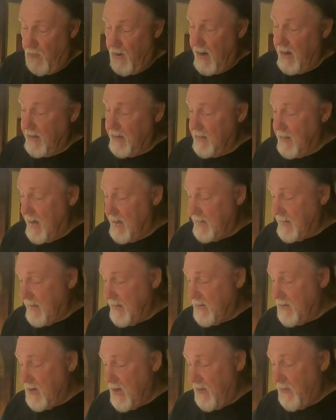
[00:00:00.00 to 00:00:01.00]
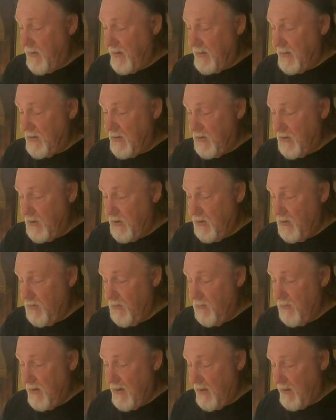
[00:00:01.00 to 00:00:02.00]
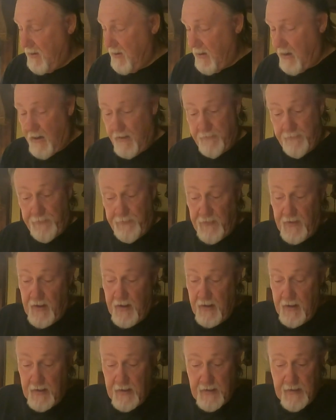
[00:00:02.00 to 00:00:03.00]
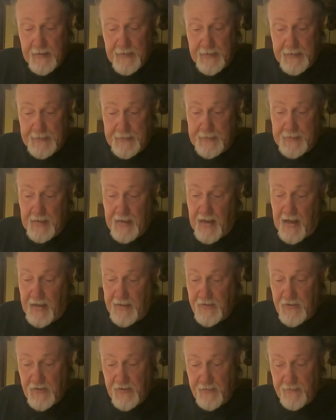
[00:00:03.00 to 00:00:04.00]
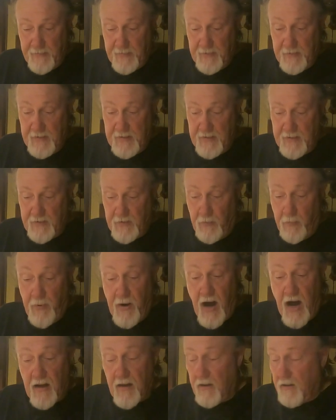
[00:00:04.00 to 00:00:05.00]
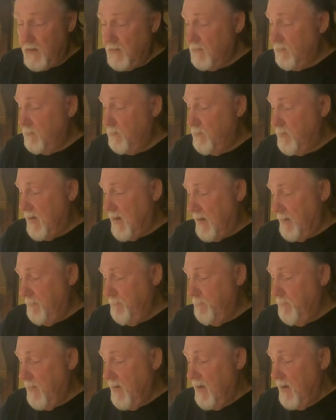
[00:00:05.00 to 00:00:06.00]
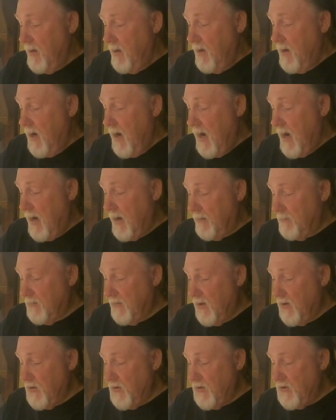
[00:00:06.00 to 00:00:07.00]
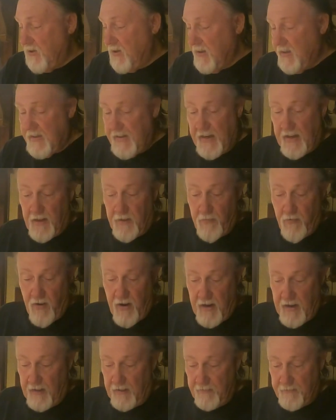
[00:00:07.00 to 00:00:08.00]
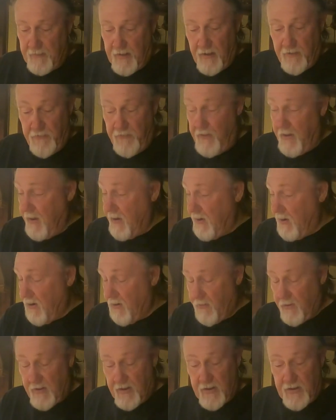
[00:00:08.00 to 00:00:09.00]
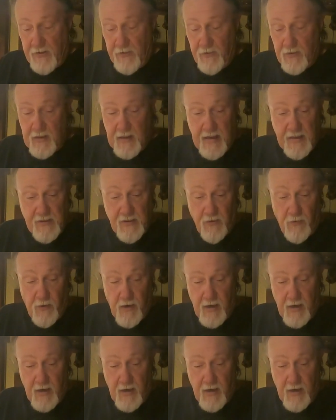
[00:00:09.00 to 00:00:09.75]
wine glass has nothing to do with tonight's debacle, but no use in celebrating a failure with a new glass of